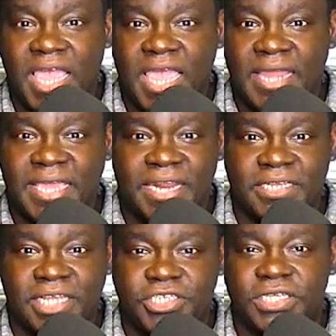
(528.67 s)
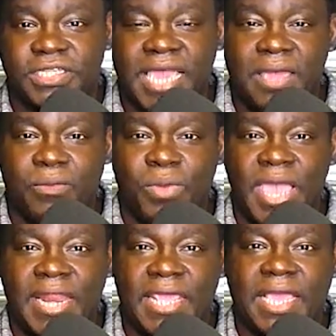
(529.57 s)
And in addition to that, we
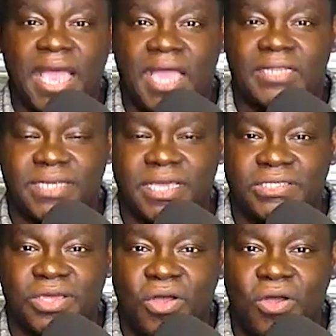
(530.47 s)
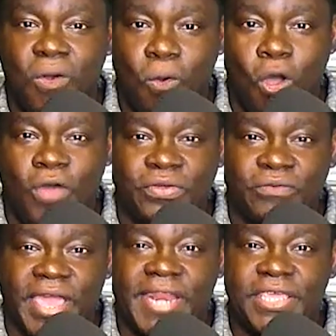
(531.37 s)
had a contest on the
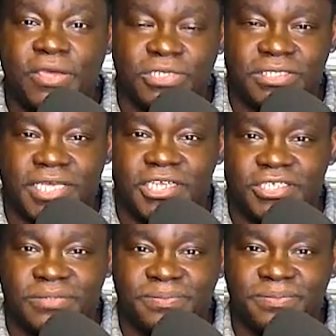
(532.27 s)
radio station